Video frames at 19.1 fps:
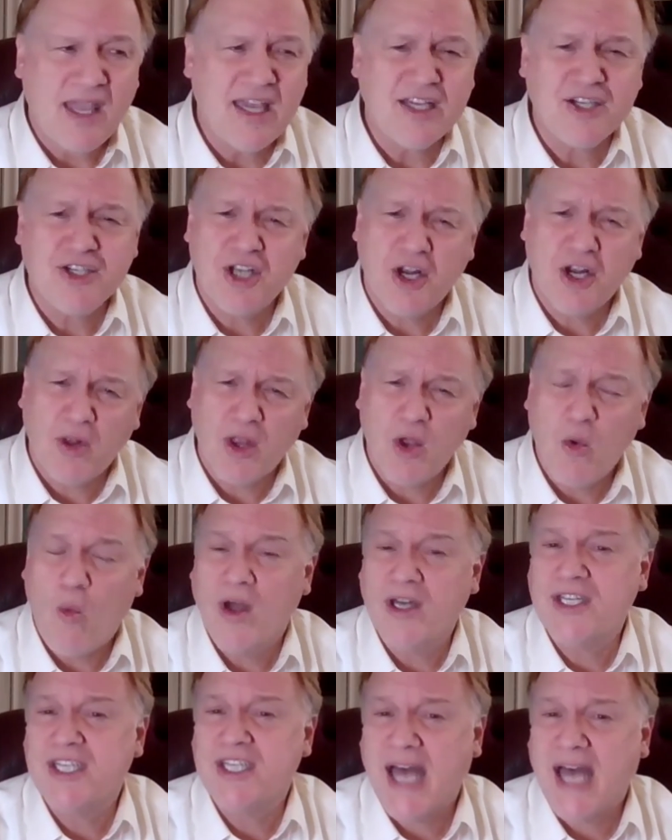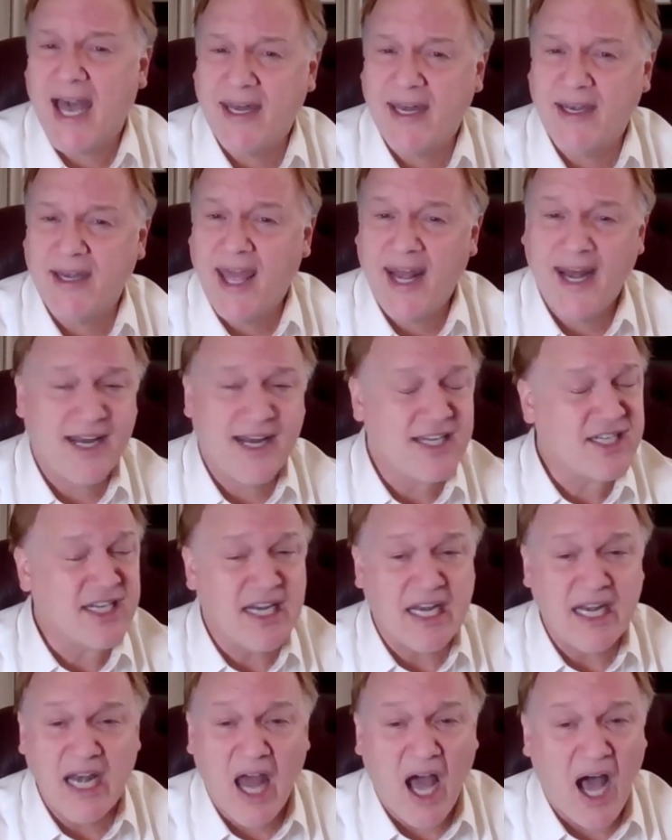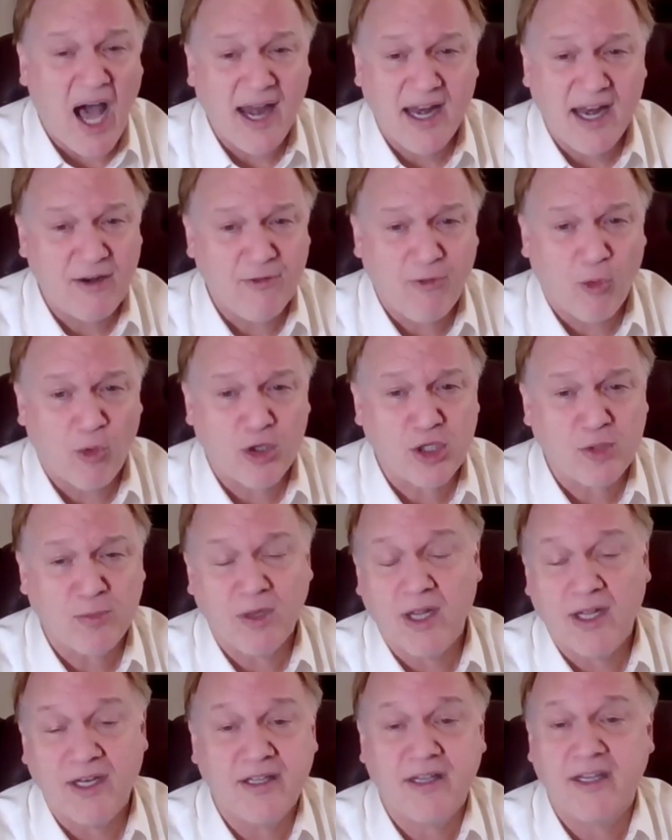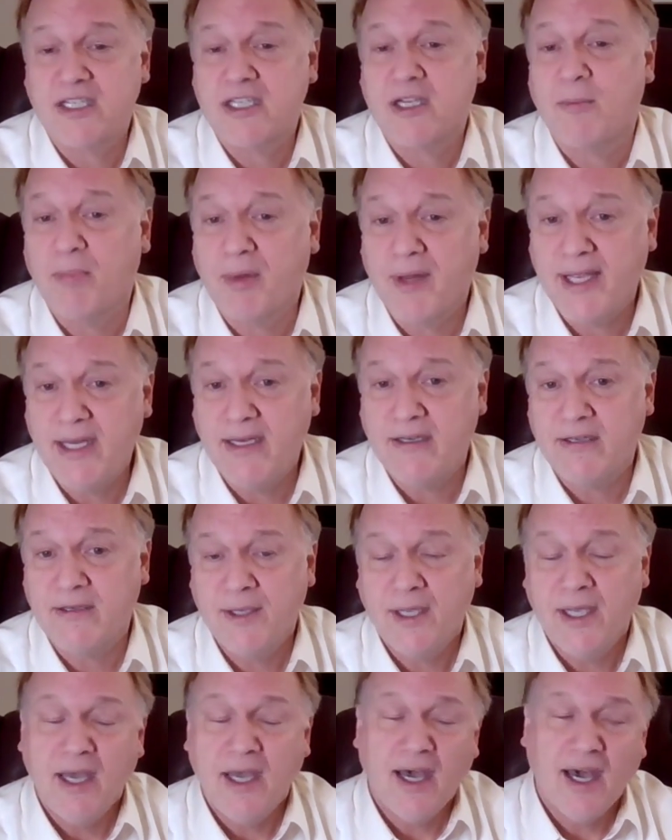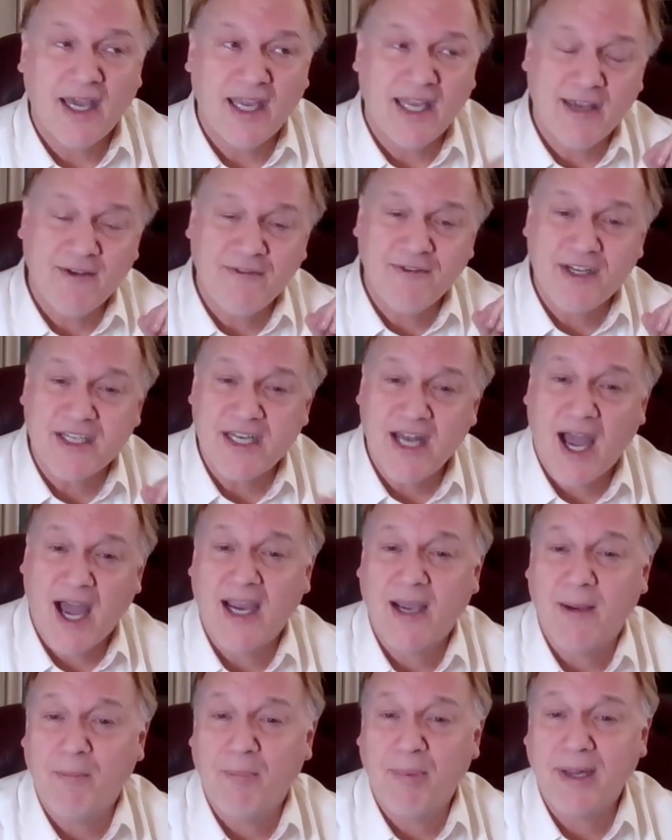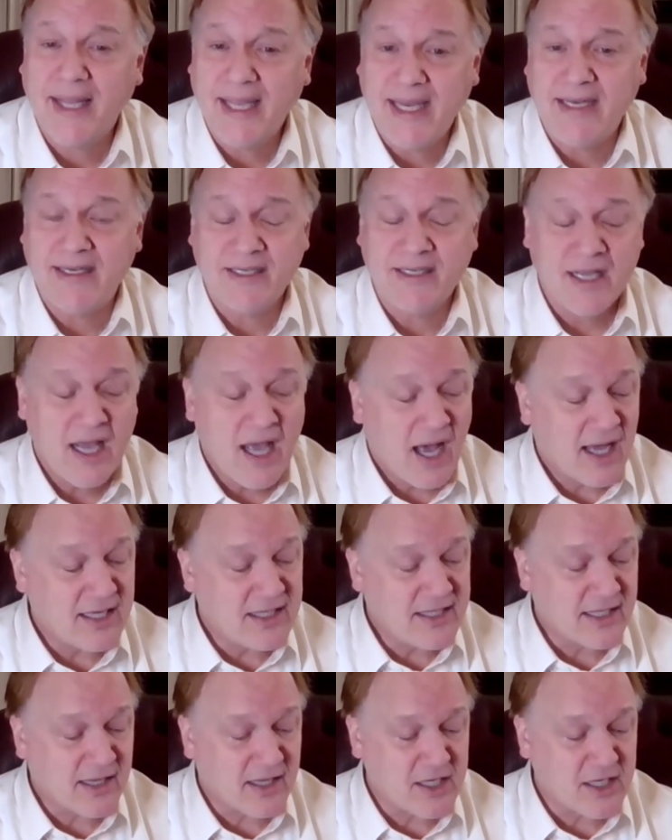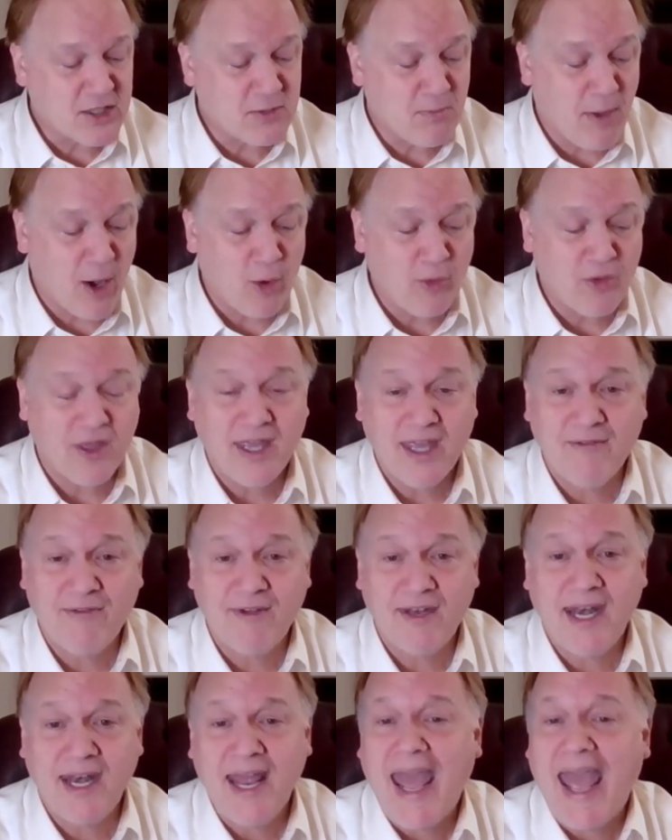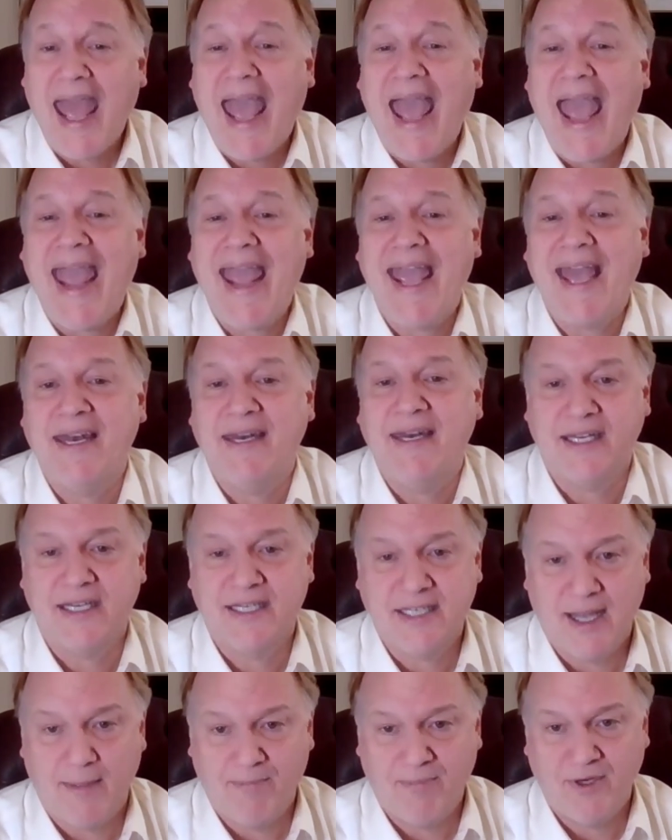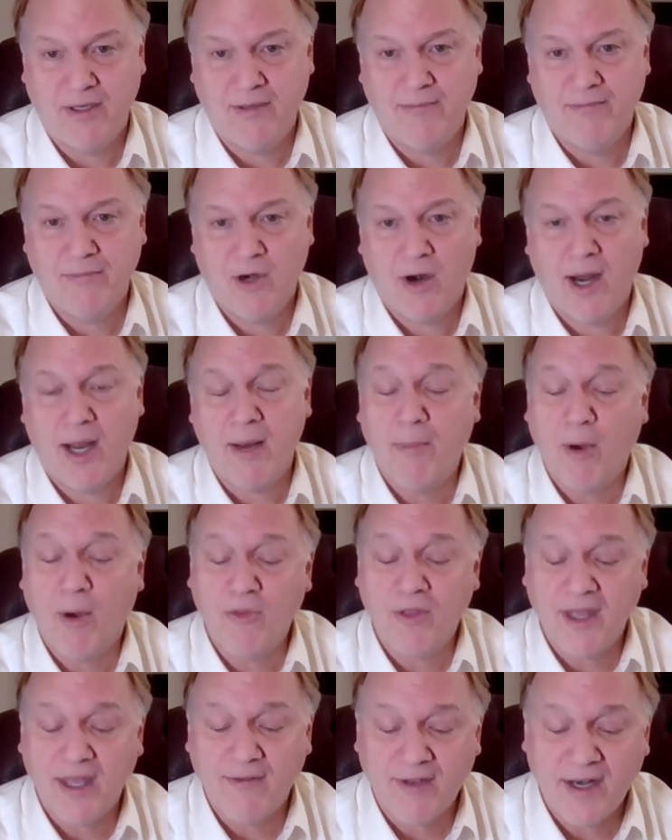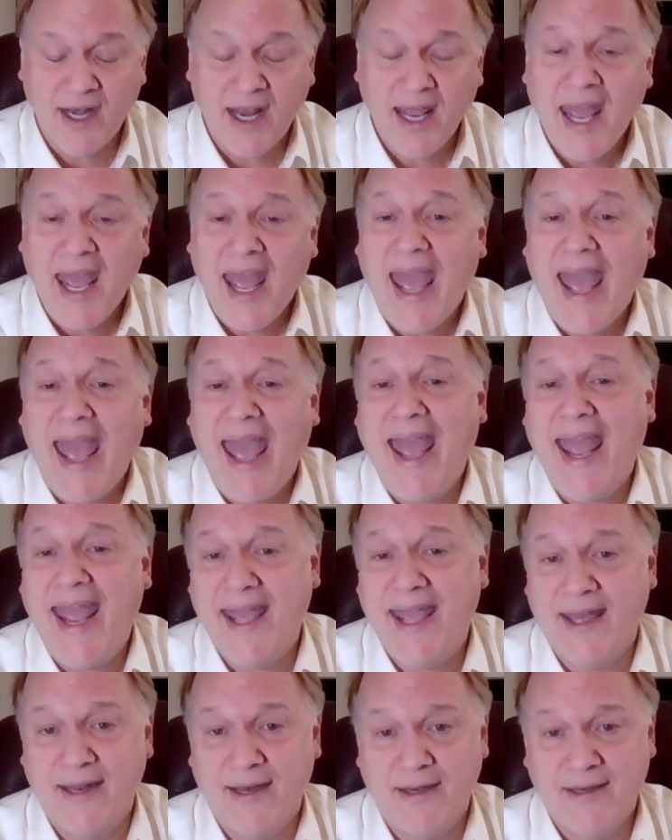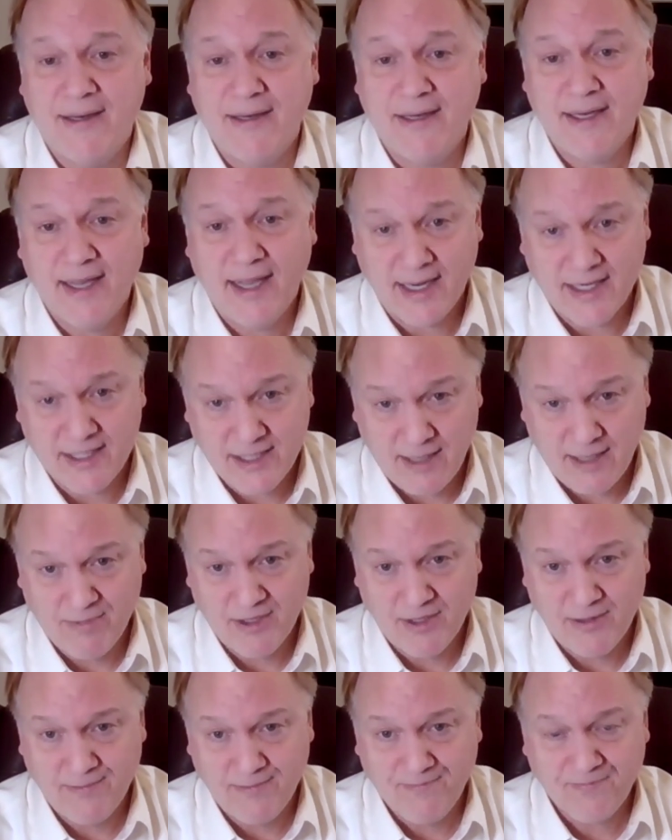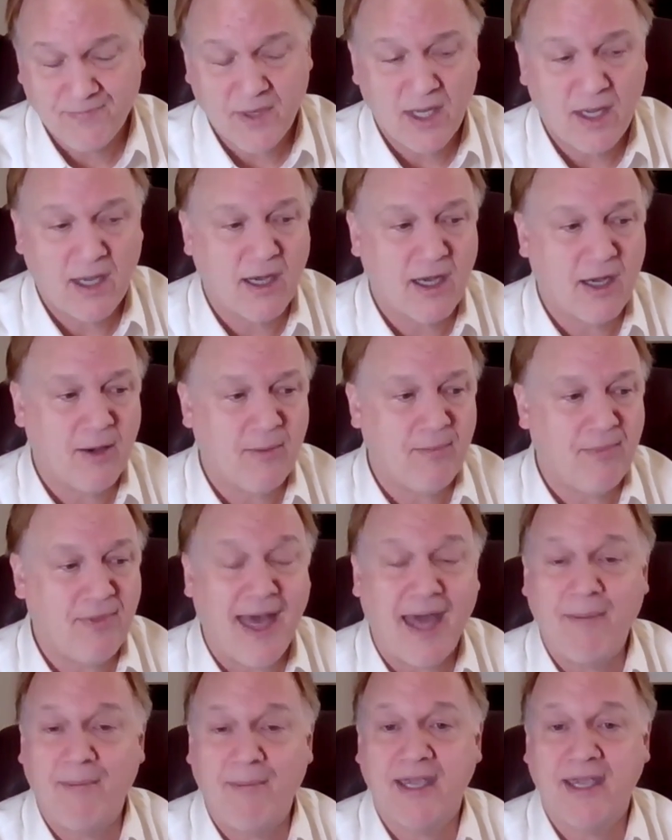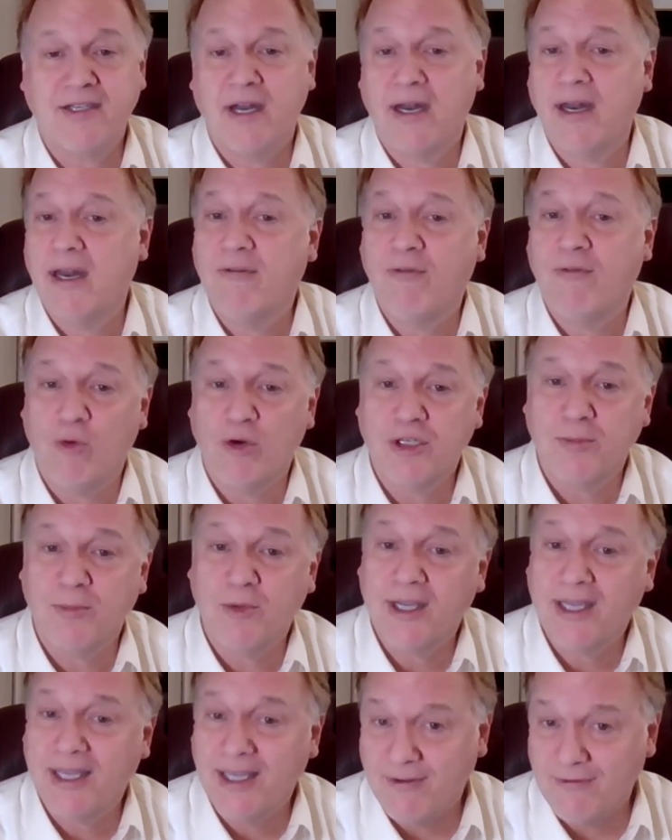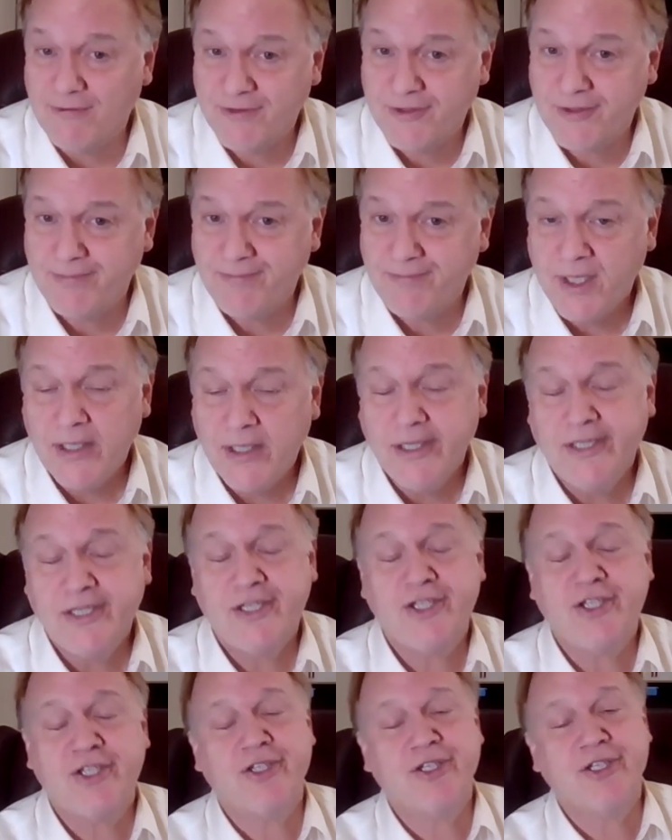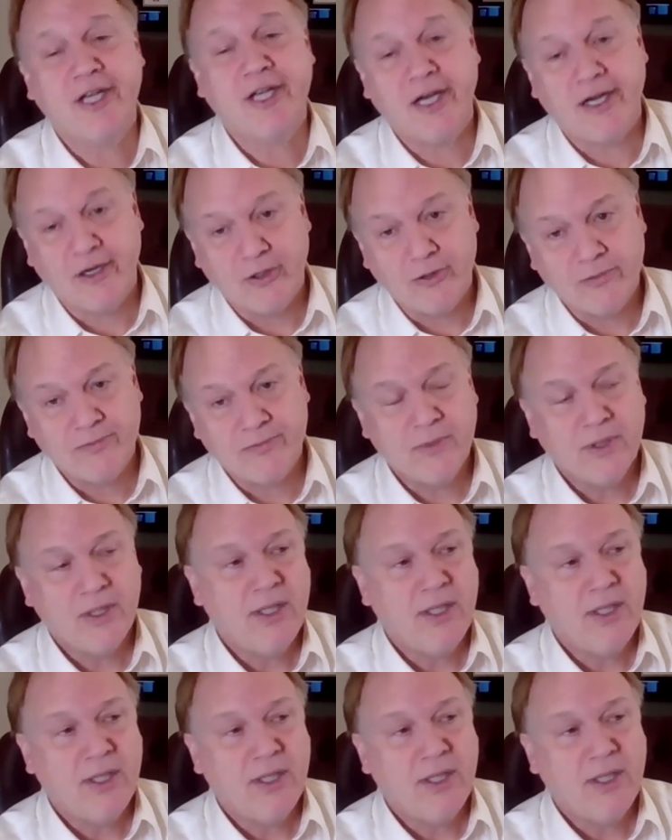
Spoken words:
is generally one-sided, and it is not enforceable until it's complete. A gift is not complete until it is both given and accepted. All right, both given and accepted. That makes an enforceable gift. So